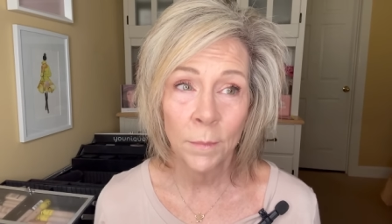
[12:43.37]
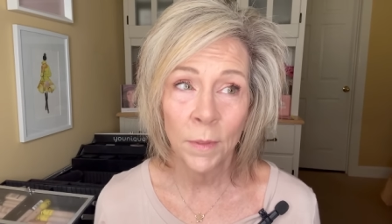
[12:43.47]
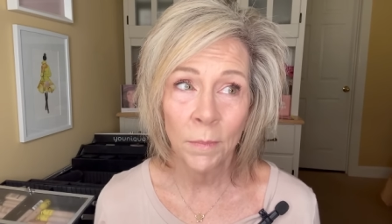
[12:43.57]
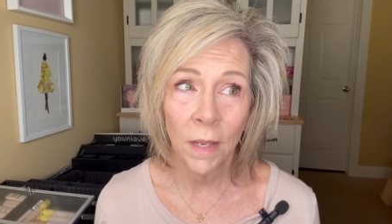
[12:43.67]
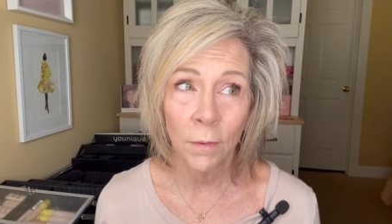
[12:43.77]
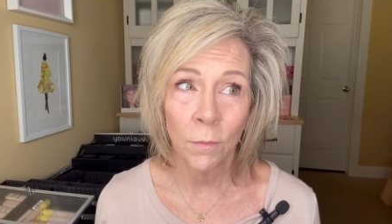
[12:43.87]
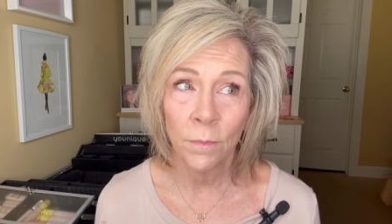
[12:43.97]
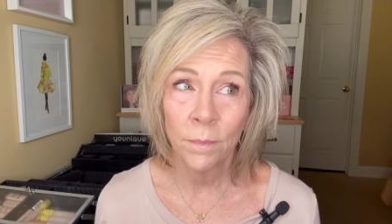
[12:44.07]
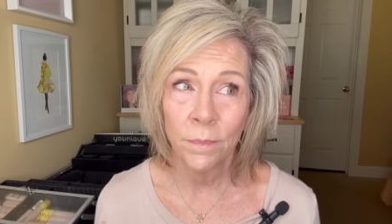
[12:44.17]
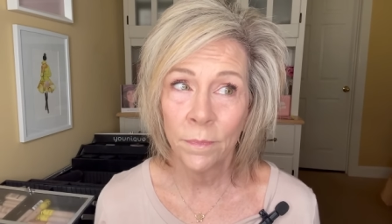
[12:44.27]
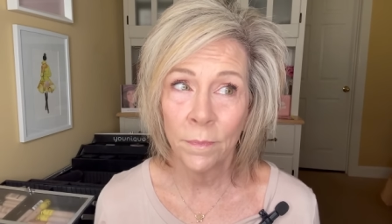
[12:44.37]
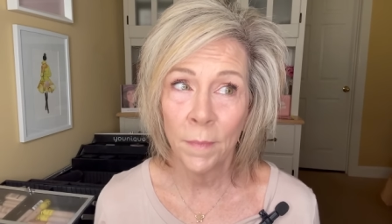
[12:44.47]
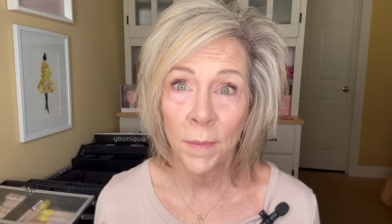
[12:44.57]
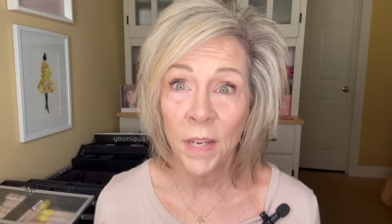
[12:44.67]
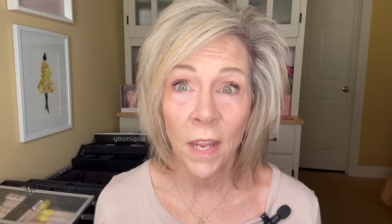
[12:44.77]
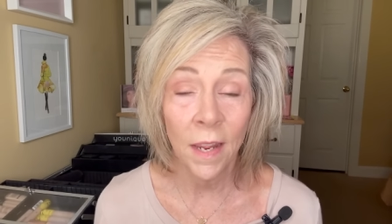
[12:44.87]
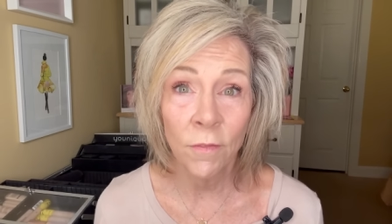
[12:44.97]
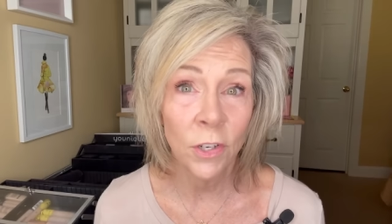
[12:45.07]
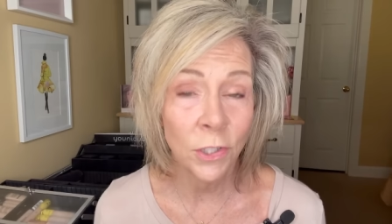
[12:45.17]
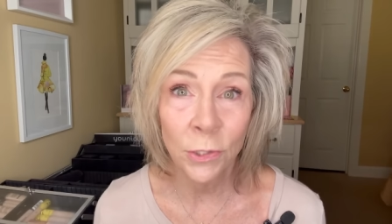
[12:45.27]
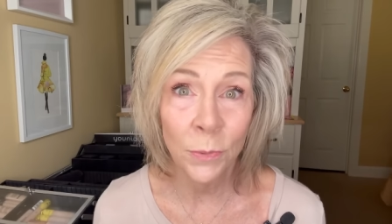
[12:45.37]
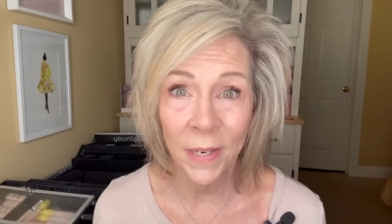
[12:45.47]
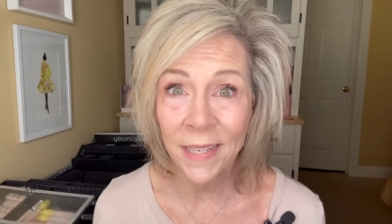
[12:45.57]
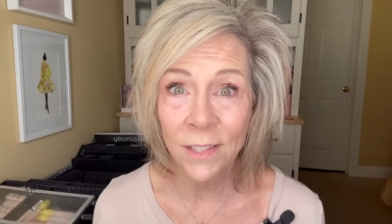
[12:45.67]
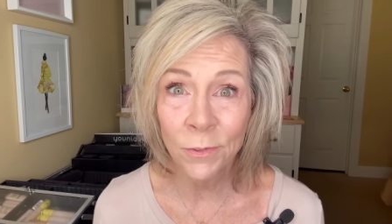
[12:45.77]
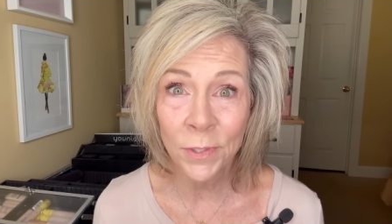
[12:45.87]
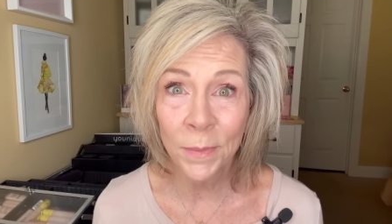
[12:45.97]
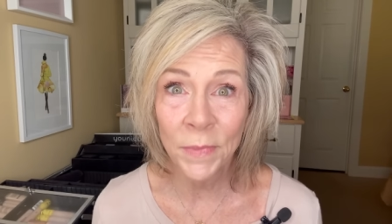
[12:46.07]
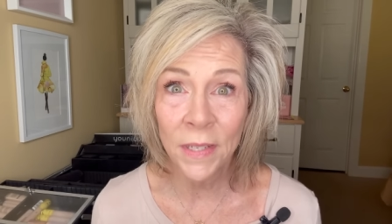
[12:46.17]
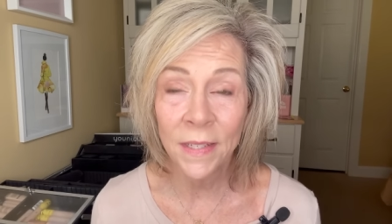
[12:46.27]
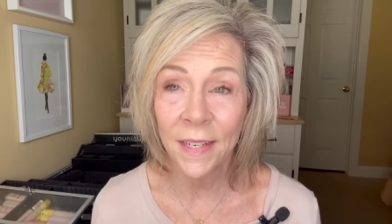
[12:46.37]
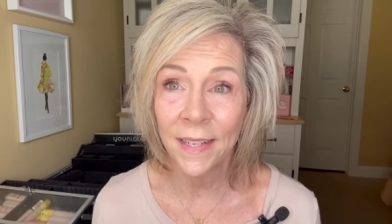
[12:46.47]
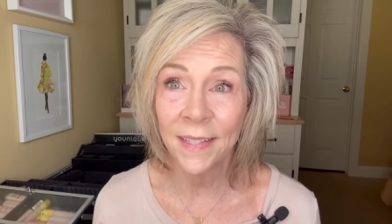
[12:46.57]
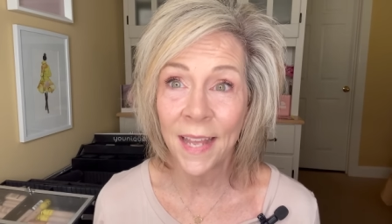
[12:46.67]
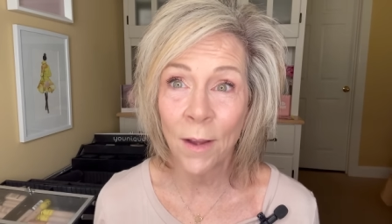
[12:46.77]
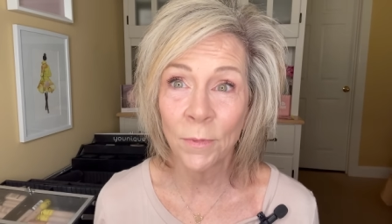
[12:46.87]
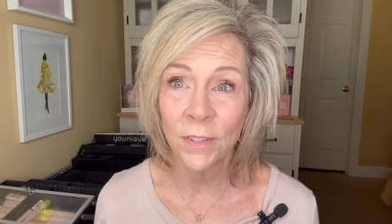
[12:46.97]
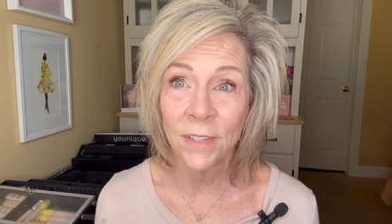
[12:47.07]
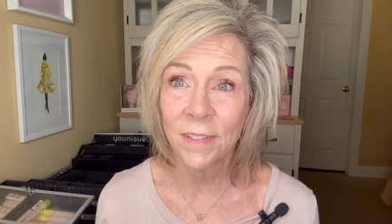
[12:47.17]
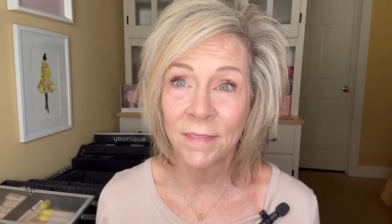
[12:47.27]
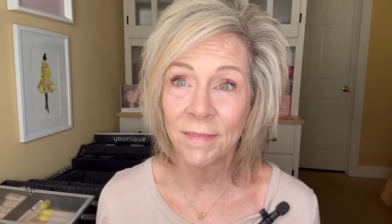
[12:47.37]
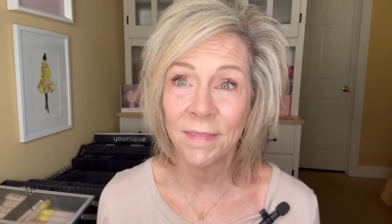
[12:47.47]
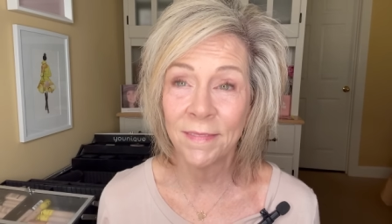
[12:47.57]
but like maybe every two weeks or something. And that was,